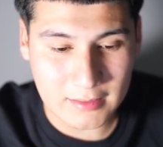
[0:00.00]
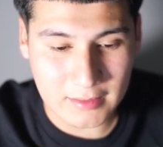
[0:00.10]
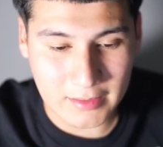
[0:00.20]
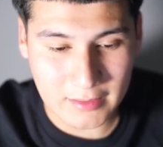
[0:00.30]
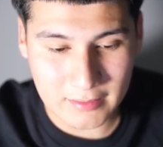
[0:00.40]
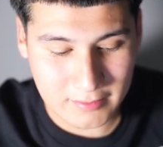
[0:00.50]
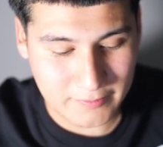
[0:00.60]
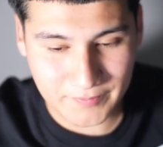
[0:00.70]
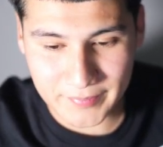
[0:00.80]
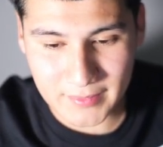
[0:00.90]
Like
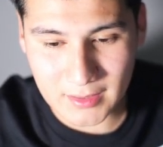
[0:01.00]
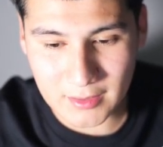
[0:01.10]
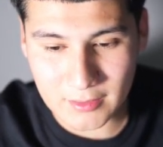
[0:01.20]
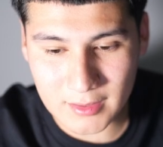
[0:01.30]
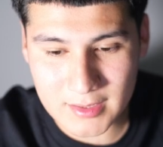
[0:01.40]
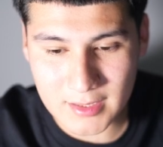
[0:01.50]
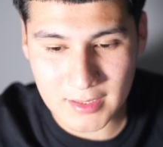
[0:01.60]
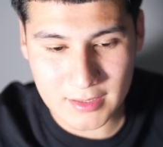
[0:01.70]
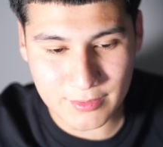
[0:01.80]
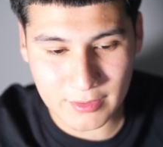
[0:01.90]
the littlest
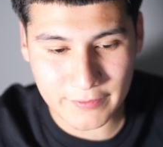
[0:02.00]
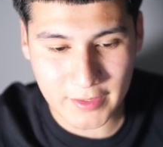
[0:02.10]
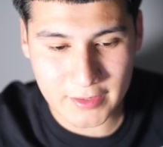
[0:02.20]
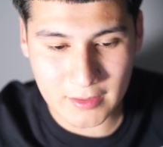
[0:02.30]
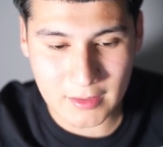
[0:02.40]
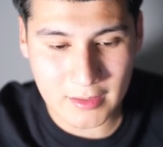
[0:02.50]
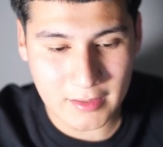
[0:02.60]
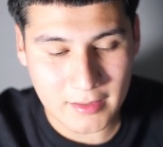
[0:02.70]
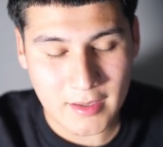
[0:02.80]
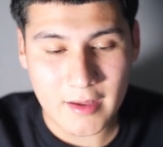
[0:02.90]
things will affect it a lot.
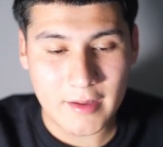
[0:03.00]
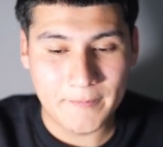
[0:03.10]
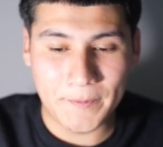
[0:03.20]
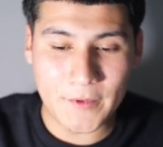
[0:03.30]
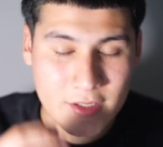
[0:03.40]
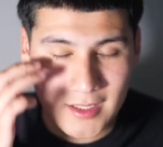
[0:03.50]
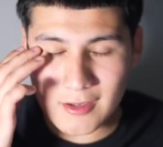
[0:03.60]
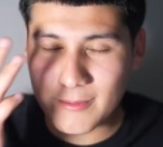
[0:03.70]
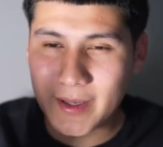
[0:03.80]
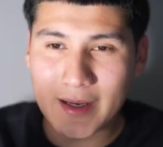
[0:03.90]
You just gotta
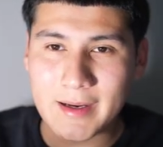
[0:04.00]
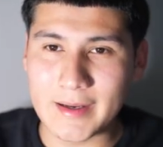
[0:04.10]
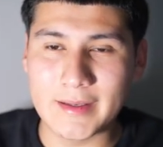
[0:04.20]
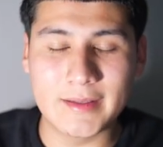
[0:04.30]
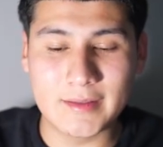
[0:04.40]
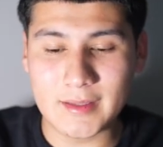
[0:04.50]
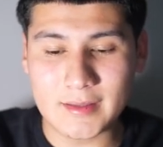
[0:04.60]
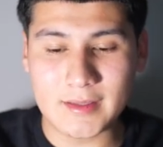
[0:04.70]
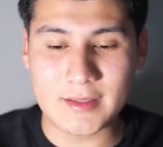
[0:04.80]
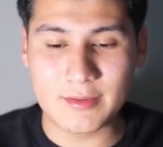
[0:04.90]
go by eye.
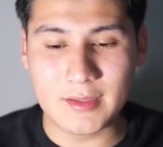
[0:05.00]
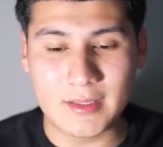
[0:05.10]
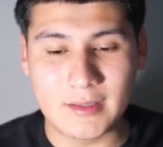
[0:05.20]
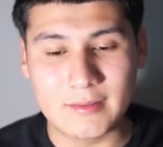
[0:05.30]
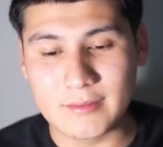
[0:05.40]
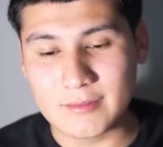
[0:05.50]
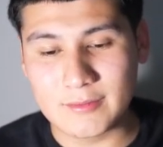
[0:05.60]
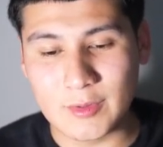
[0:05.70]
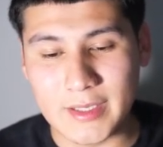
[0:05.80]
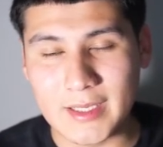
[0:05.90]
That's really
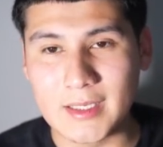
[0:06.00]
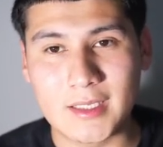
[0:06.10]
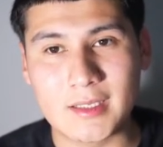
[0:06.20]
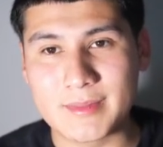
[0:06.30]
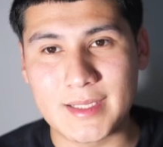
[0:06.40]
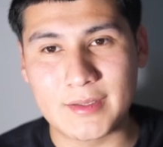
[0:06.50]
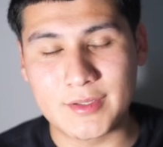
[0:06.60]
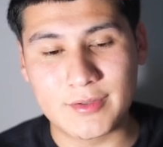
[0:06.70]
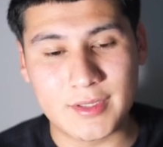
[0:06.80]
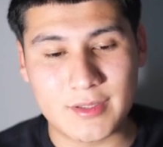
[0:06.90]
what editing comes down
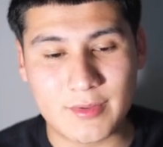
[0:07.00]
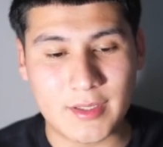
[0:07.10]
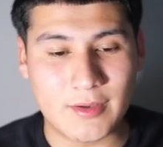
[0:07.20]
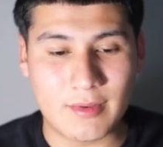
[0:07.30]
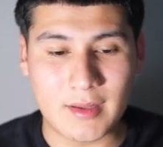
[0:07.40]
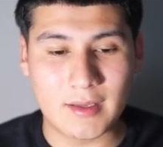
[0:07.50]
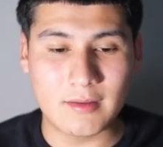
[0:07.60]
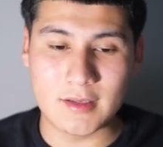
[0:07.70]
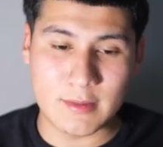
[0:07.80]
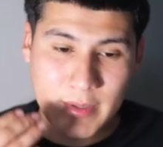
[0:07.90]
to. It's what you think
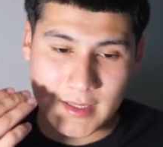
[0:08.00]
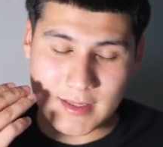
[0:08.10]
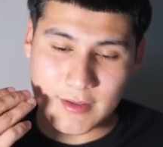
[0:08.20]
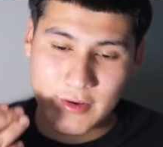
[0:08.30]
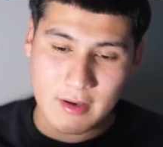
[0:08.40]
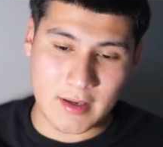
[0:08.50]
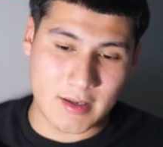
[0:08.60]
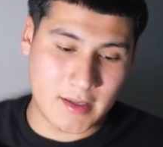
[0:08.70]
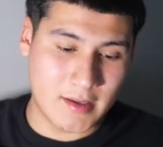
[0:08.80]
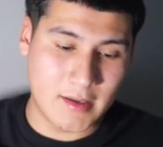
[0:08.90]
looks best to your
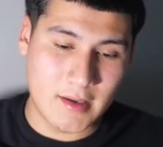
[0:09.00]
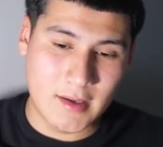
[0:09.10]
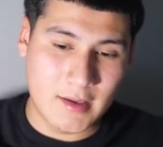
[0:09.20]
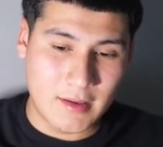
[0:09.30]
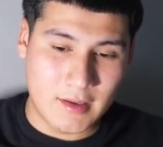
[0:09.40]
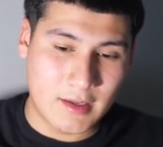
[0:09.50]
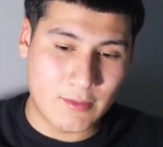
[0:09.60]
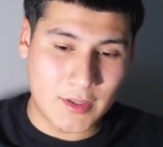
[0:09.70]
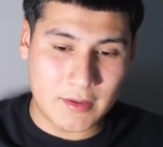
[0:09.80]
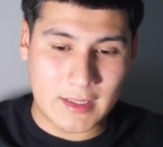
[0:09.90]
eye and
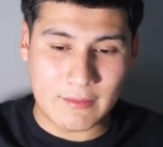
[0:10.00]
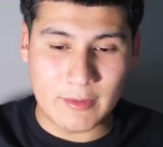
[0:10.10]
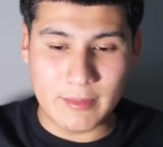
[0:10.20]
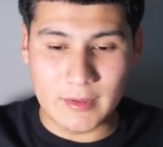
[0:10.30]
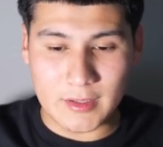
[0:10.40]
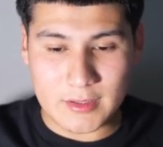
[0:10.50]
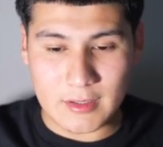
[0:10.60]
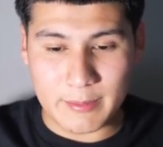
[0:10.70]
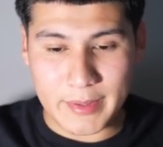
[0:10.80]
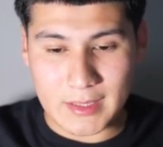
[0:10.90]
what you think will look
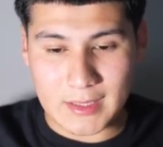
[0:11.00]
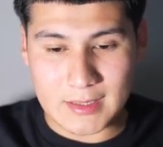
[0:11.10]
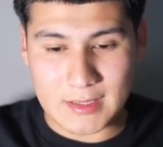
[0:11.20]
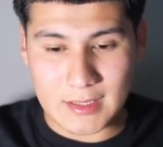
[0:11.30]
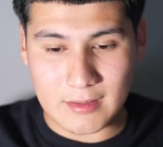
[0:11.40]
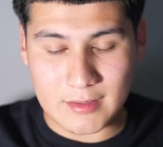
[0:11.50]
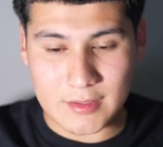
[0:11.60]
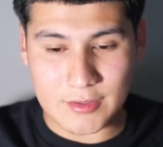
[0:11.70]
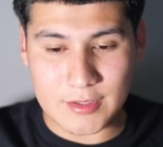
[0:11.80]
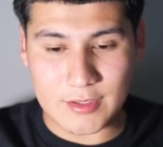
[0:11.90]
appealing to others
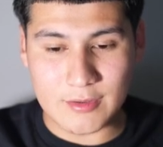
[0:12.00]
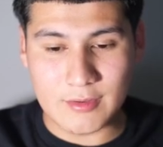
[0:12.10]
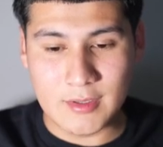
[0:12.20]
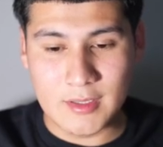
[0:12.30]
also.